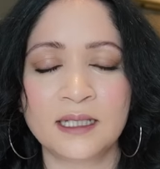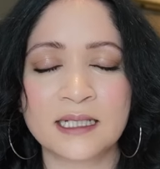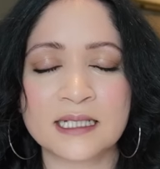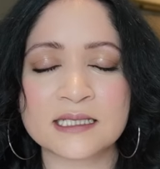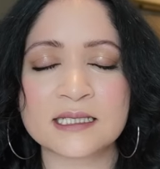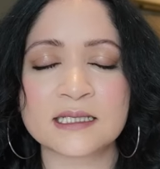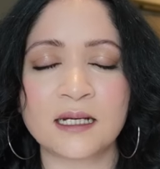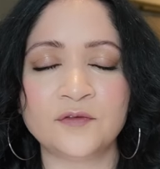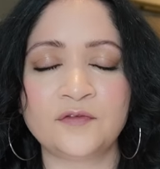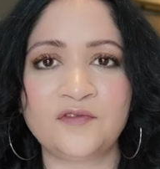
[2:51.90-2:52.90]
it is
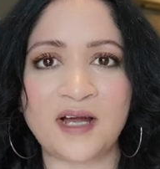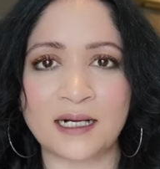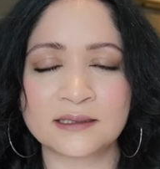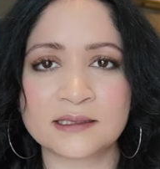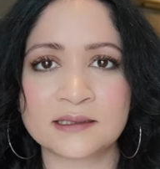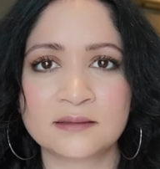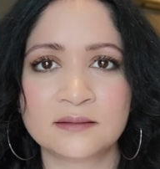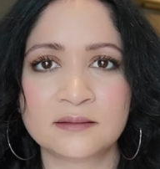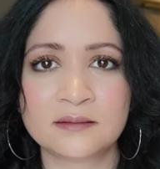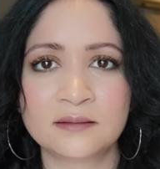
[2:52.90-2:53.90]
a fact.
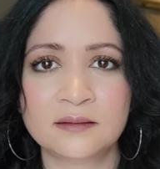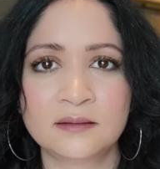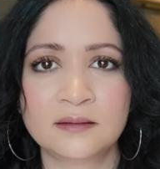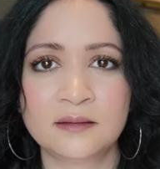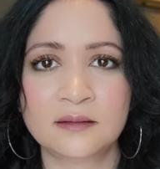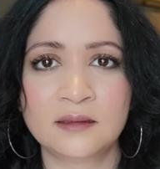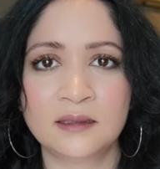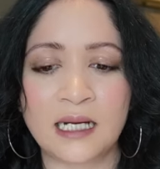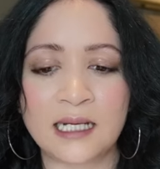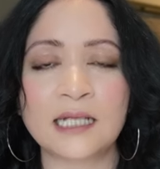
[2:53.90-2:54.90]

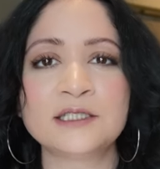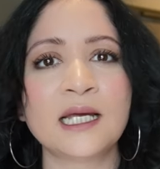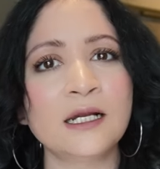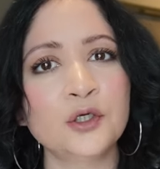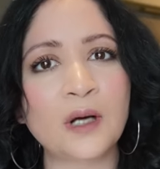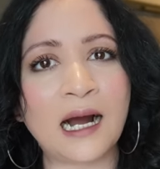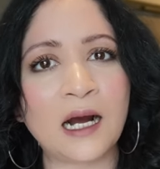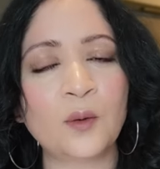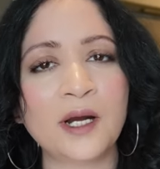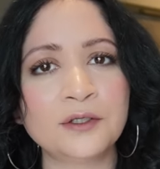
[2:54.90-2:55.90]
And I tell you
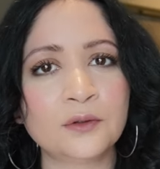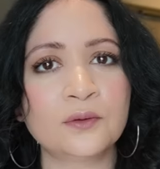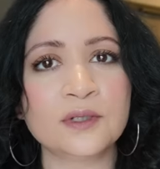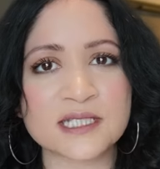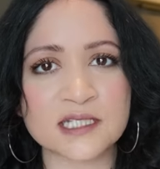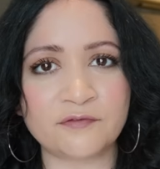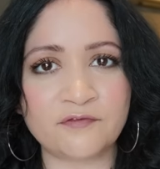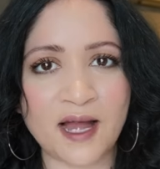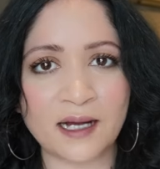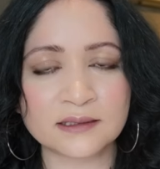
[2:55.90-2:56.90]
how I know it's a
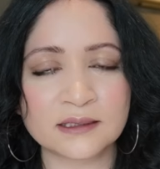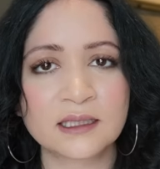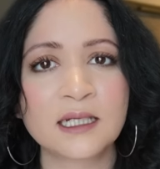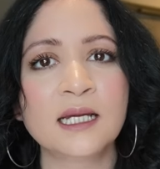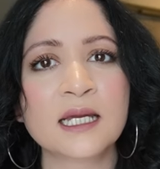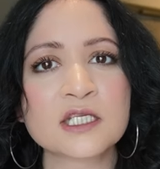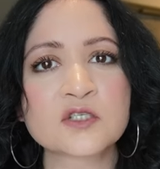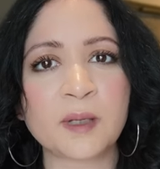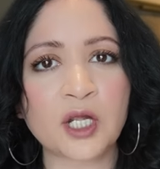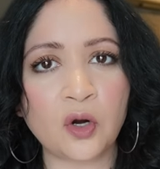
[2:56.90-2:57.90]
fact
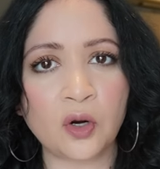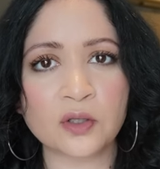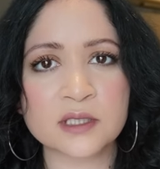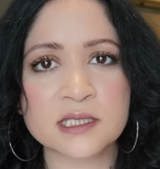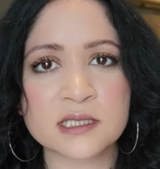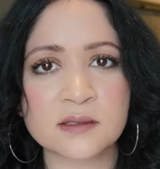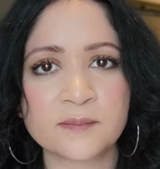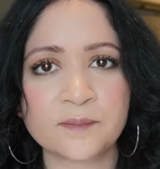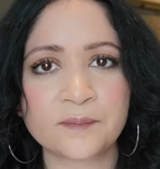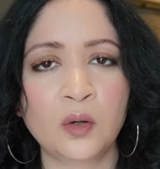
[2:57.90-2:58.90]
is because